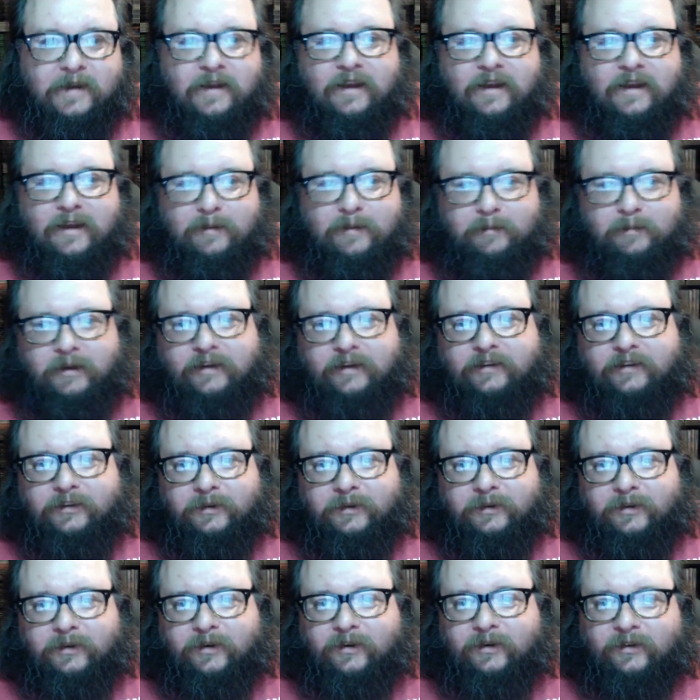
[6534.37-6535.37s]
but in You
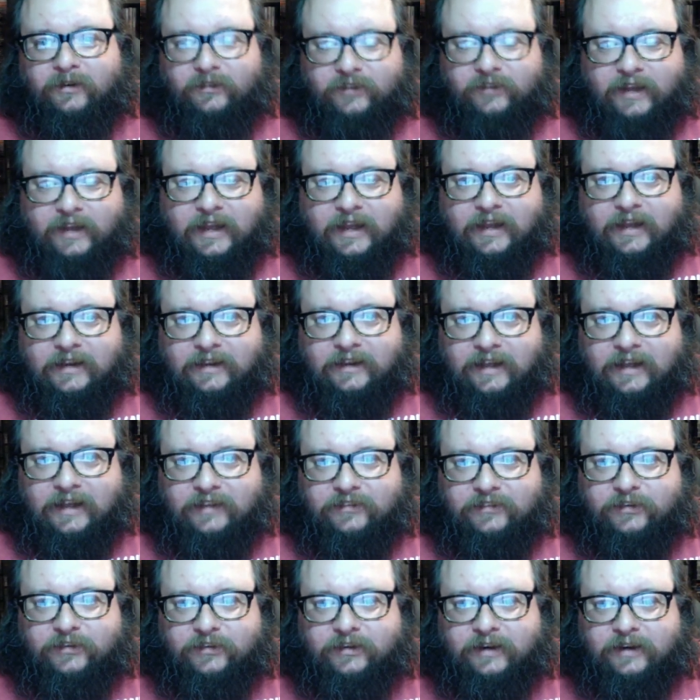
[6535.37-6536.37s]
Don't Know Jack,
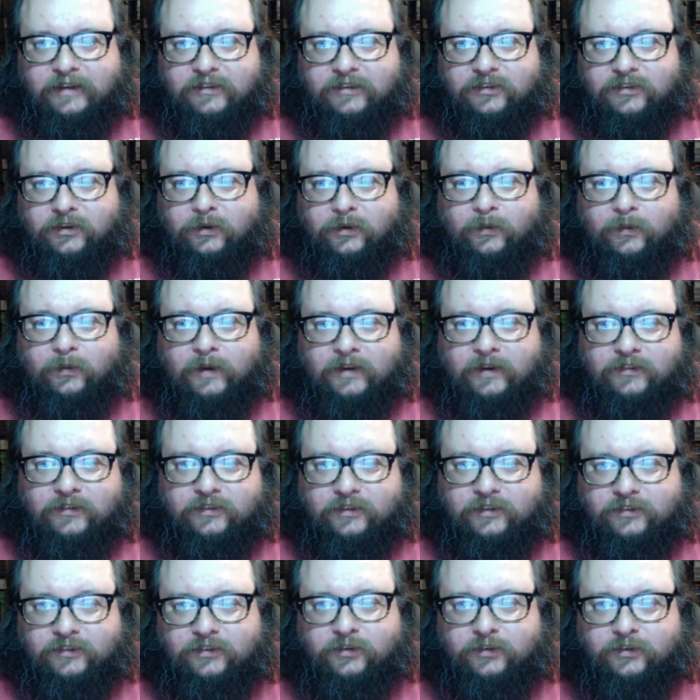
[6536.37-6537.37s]
as you're answering
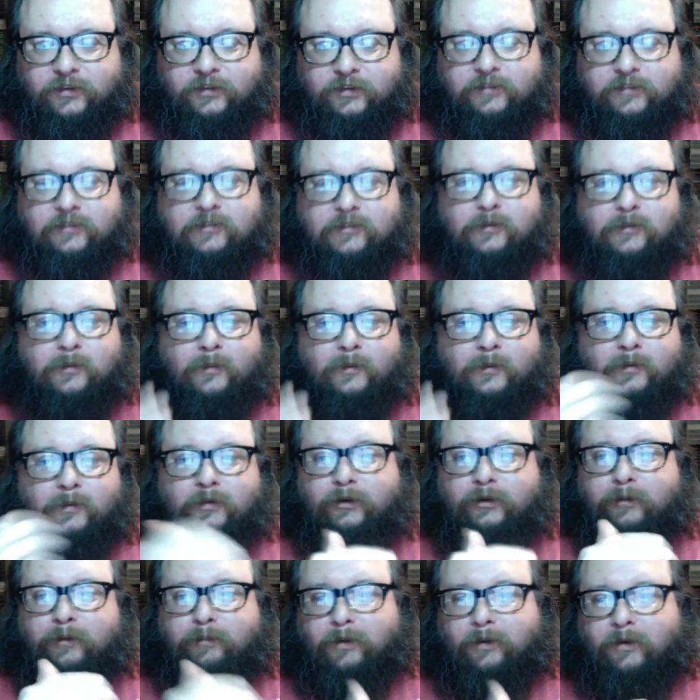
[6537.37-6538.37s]
questions, you could screw
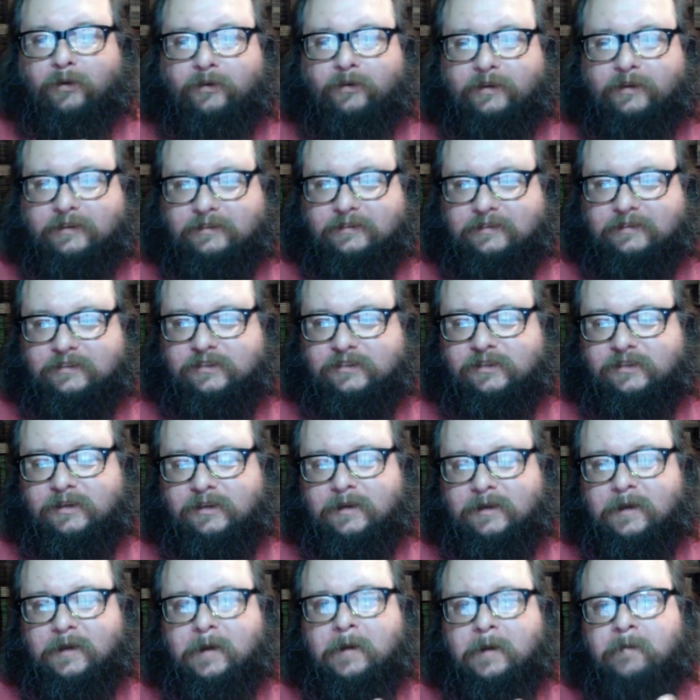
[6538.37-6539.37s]
your opponents.
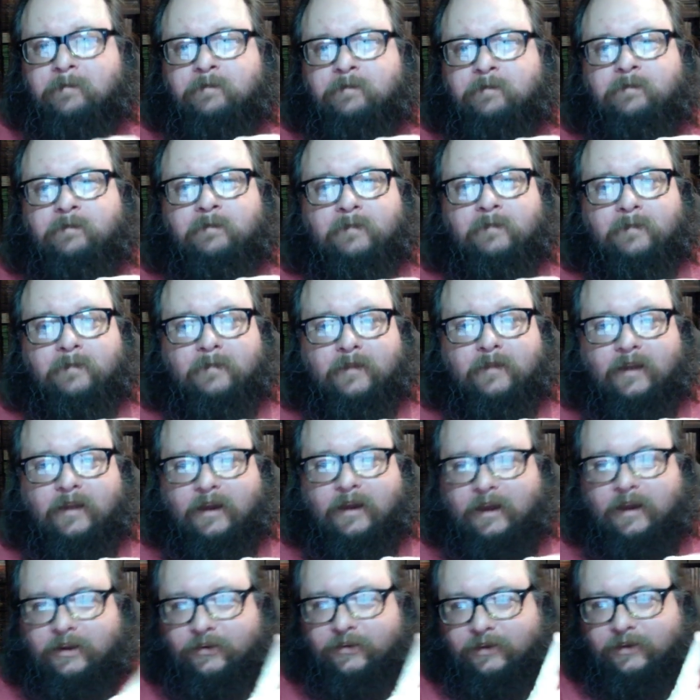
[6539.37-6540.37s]

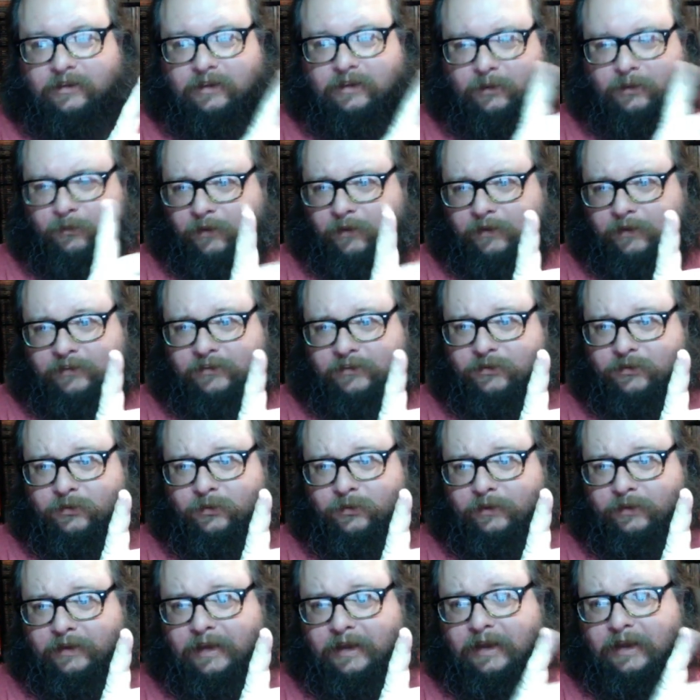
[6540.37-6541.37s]
You had like 1 screw
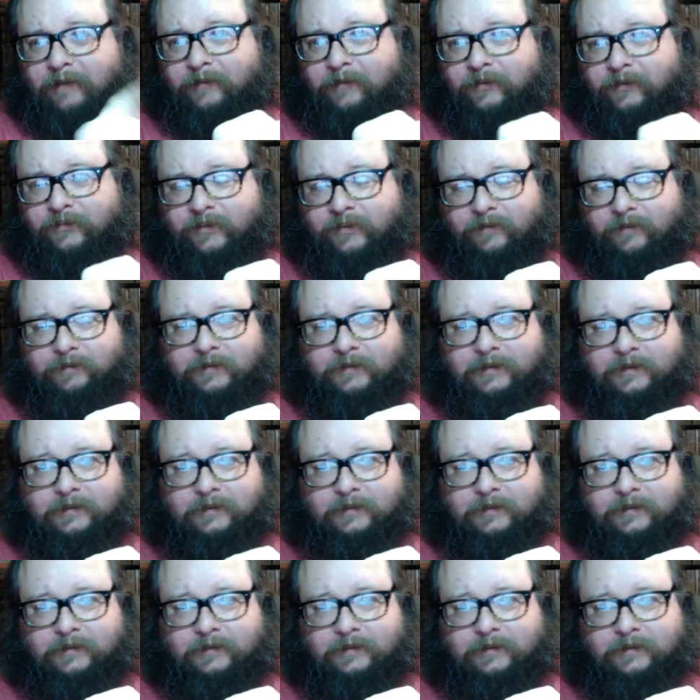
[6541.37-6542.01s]
a game or something.